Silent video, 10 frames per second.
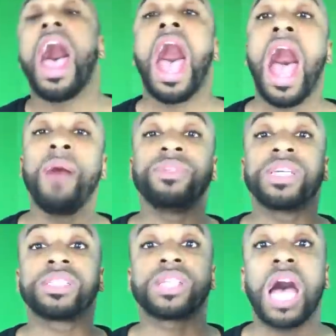I'm
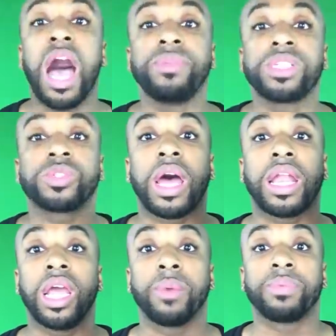just, I'm just trying to
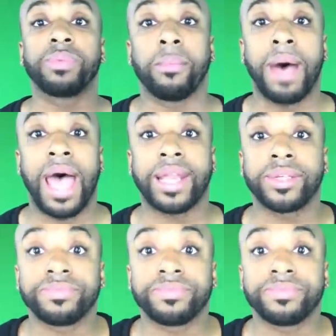help somebody.